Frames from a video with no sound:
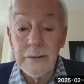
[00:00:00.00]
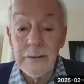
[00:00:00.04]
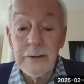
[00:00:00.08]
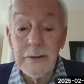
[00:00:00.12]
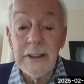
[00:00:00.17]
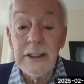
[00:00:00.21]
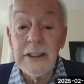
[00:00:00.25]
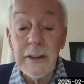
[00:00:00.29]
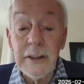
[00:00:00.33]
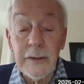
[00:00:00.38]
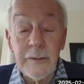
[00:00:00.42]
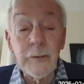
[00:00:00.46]

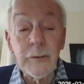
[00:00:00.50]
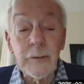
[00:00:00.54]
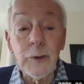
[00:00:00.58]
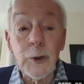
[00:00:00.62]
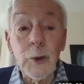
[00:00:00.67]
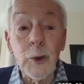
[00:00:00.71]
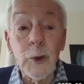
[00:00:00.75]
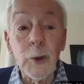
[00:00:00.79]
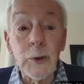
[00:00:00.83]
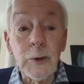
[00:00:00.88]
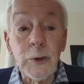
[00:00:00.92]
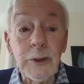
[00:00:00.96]
he even
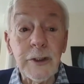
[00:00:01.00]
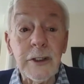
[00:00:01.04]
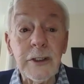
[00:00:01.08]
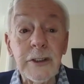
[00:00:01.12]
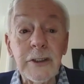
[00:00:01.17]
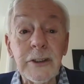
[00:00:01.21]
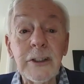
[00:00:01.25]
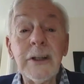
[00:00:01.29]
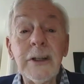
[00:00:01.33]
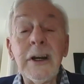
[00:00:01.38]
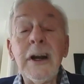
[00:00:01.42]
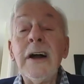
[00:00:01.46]
called
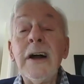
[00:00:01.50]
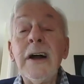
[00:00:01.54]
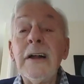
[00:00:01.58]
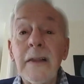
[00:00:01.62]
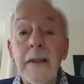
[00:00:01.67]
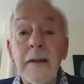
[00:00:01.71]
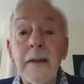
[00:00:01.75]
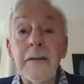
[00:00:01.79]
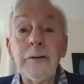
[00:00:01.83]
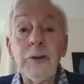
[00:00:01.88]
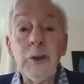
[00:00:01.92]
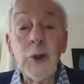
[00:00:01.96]
it
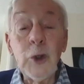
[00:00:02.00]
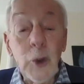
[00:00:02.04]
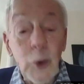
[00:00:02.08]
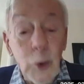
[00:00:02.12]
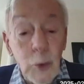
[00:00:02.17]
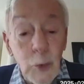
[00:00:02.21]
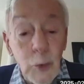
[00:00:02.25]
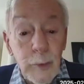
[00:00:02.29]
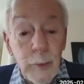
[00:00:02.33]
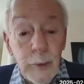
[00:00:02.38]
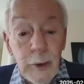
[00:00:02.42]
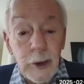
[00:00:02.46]
the
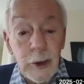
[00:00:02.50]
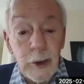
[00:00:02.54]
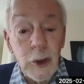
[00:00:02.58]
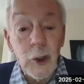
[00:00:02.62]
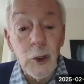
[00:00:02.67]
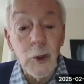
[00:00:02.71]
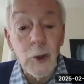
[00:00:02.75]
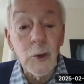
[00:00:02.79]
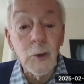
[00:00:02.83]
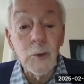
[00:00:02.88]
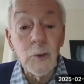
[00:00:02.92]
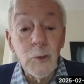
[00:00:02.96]

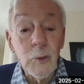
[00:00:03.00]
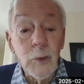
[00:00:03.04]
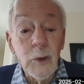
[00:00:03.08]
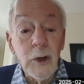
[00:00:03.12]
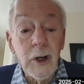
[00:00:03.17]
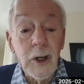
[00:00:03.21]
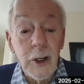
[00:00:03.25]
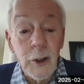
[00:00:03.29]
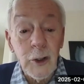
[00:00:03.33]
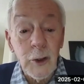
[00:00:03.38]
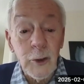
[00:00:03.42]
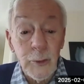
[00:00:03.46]
noumenal
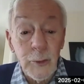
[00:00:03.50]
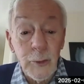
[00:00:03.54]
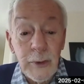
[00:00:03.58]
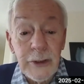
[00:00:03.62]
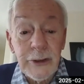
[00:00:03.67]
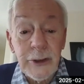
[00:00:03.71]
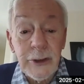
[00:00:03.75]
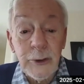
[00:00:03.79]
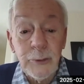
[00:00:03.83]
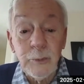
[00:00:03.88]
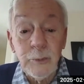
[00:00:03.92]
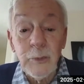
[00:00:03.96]
world,
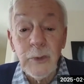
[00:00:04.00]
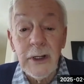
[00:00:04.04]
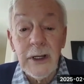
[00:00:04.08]
which